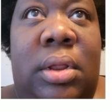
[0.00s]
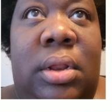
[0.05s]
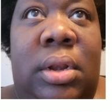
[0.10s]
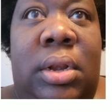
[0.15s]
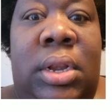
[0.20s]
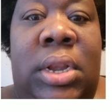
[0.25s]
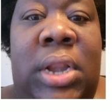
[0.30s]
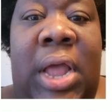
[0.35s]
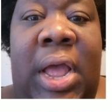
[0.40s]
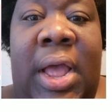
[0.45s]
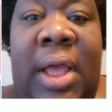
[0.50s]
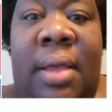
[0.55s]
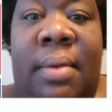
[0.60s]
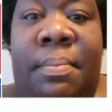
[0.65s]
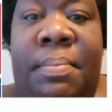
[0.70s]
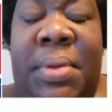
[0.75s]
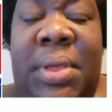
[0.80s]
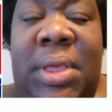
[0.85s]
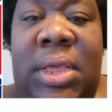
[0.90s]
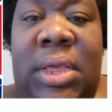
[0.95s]
not
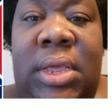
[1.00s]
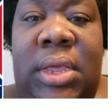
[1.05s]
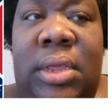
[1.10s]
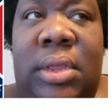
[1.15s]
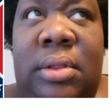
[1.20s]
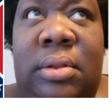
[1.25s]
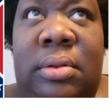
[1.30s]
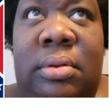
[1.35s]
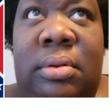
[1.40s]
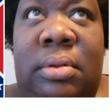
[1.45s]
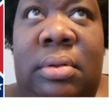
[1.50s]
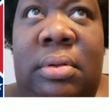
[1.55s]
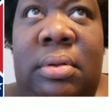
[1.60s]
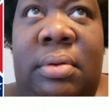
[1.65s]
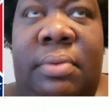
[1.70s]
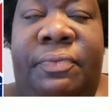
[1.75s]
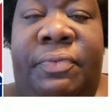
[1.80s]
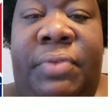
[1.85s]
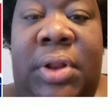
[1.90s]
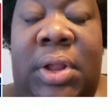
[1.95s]
being
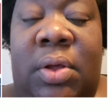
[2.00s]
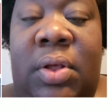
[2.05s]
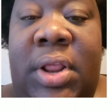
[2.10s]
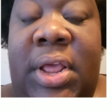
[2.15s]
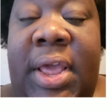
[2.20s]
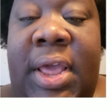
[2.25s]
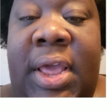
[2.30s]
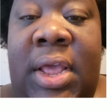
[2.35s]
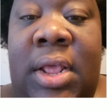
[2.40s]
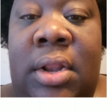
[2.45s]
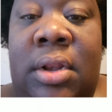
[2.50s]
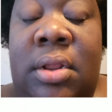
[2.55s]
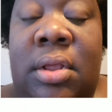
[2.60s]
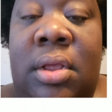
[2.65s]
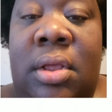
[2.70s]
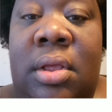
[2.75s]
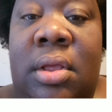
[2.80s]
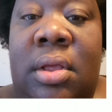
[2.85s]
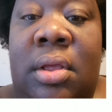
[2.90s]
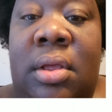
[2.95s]
flown at
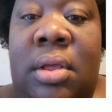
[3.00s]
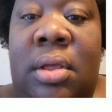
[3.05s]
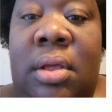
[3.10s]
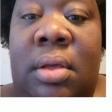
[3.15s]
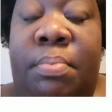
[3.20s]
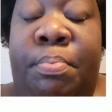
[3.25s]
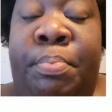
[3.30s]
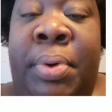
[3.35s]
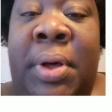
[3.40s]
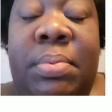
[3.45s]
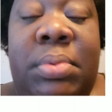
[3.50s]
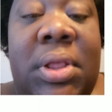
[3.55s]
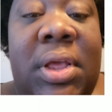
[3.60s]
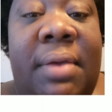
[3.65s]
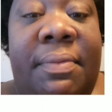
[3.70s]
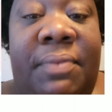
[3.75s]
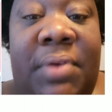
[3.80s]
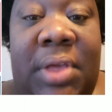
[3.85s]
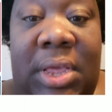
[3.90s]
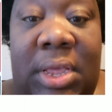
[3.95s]
public
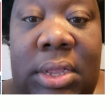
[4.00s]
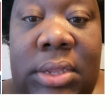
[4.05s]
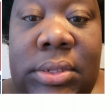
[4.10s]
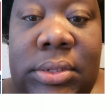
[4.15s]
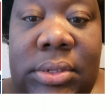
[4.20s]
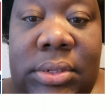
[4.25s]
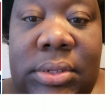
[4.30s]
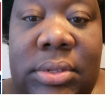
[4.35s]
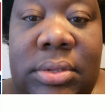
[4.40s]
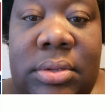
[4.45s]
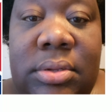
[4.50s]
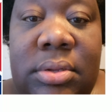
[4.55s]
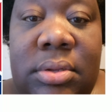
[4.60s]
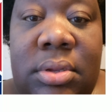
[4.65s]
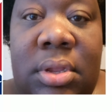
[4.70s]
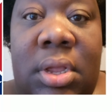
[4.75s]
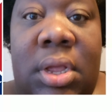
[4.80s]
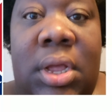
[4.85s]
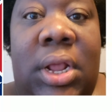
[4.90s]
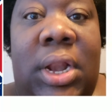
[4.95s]
events
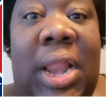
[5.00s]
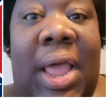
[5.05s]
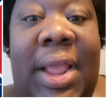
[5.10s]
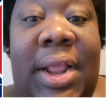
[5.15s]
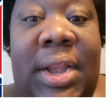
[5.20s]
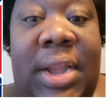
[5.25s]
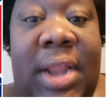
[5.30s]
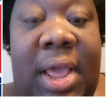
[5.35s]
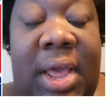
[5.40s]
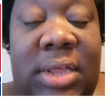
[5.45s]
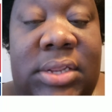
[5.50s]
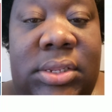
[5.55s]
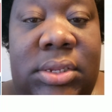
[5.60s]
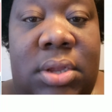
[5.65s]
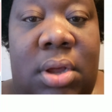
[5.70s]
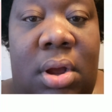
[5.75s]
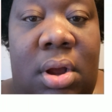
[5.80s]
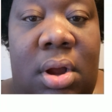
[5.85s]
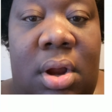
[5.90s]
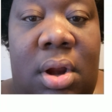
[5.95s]
like
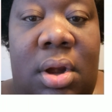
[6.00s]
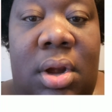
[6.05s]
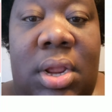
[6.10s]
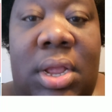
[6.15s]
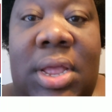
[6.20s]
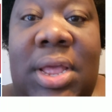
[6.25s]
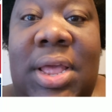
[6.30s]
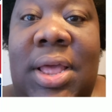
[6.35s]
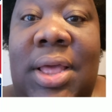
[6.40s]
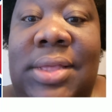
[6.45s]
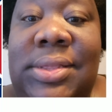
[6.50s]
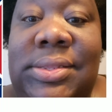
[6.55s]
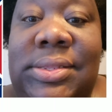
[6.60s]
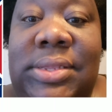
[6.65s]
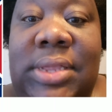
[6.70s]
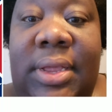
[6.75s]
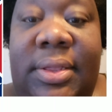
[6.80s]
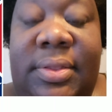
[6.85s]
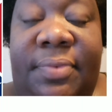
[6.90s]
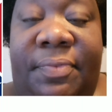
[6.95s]
NASCAR,
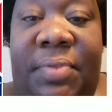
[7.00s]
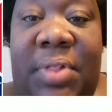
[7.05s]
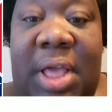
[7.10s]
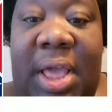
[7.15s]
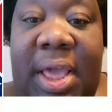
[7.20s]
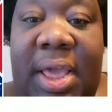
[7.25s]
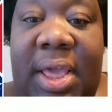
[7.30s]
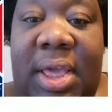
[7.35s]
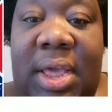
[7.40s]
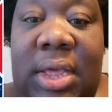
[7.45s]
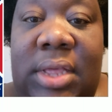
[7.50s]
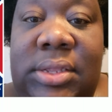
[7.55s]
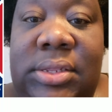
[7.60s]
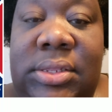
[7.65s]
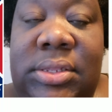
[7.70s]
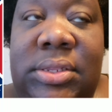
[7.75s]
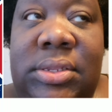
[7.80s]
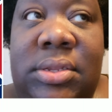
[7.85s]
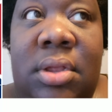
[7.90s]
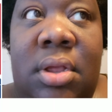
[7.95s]
Six
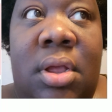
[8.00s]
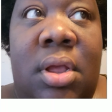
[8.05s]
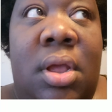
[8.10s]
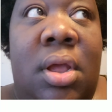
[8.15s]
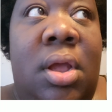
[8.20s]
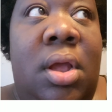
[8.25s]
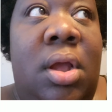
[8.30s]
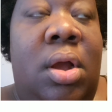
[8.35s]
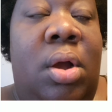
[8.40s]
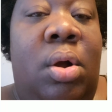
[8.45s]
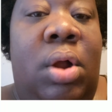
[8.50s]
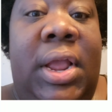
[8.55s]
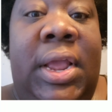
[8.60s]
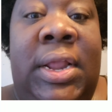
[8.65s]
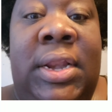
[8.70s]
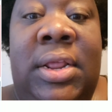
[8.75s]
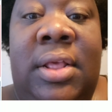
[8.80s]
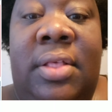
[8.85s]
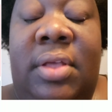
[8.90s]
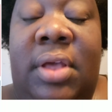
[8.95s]
Flags, or
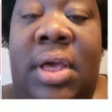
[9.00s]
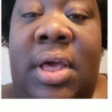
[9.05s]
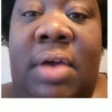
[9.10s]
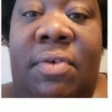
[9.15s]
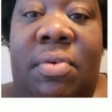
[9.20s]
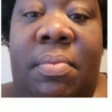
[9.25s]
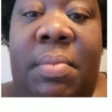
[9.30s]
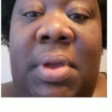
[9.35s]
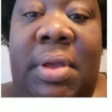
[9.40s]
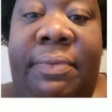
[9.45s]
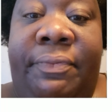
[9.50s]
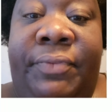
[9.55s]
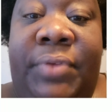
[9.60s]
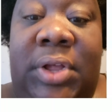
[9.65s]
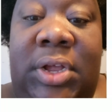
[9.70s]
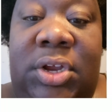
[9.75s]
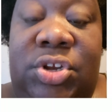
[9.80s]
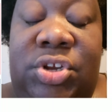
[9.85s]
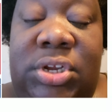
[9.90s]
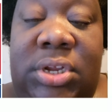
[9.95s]
any other government
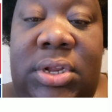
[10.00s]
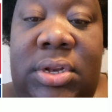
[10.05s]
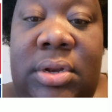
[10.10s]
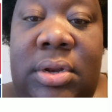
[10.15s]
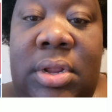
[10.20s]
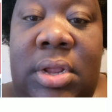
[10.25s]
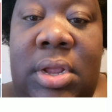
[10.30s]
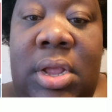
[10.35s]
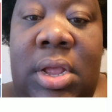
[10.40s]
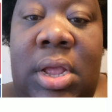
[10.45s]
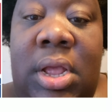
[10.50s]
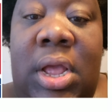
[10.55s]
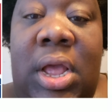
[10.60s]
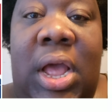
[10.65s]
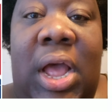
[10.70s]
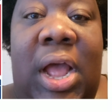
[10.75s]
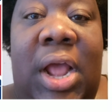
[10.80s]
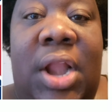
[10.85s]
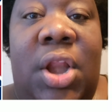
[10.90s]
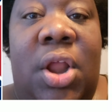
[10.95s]
function.
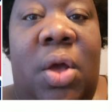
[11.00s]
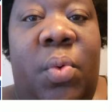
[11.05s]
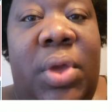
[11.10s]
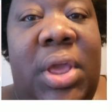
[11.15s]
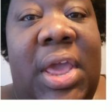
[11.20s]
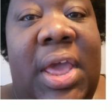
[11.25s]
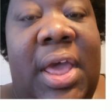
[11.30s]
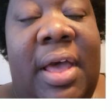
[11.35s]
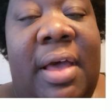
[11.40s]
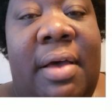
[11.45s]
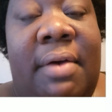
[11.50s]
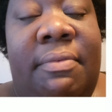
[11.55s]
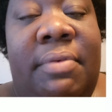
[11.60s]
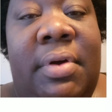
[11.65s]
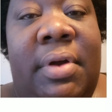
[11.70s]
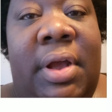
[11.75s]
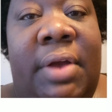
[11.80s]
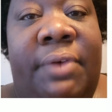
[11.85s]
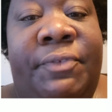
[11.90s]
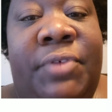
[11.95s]
I know we have
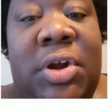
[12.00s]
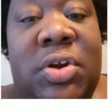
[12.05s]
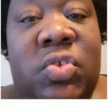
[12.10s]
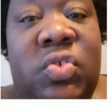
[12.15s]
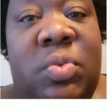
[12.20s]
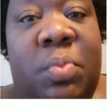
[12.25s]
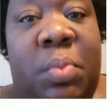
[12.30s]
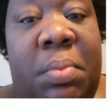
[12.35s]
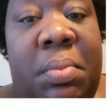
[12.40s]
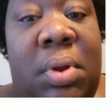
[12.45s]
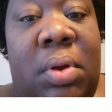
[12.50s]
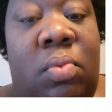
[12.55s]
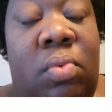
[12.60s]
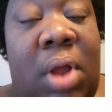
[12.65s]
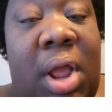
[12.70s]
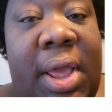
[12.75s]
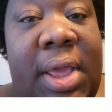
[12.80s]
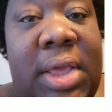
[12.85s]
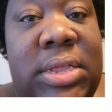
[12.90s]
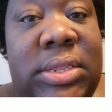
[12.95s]
First Amendment
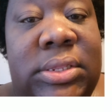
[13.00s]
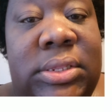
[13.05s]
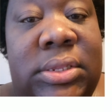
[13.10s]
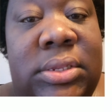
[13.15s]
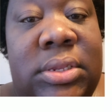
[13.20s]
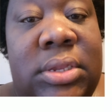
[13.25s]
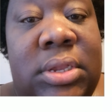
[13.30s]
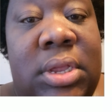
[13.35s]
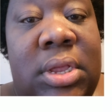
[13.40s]
rights